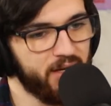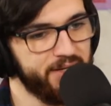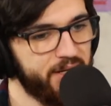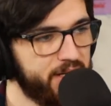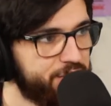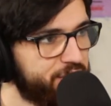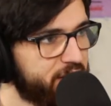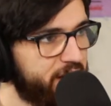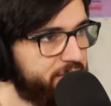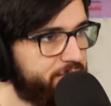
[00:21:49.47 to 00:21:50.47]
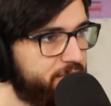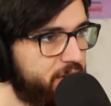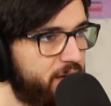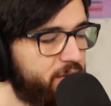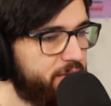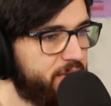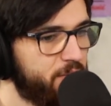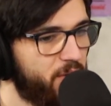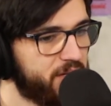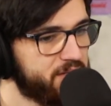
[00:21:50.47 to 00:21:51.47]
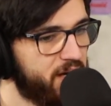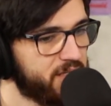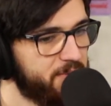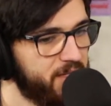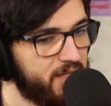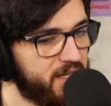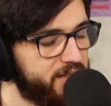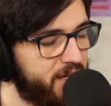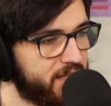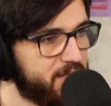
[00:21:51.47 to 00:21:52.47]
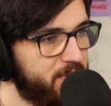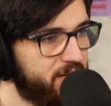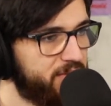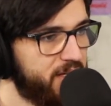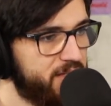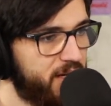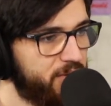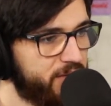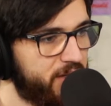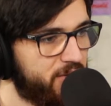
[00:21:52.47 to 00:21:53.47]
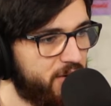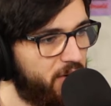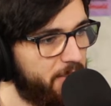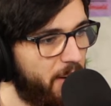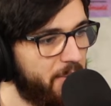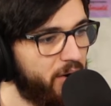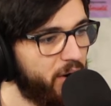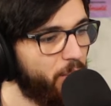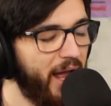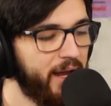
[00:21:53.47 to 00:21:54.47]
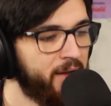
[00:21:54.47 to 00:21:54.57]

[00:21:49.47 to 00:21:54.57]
It's just kind of, you know, if they want to talk to me, they can talk to me. If they don't, then I'll go on my merry way.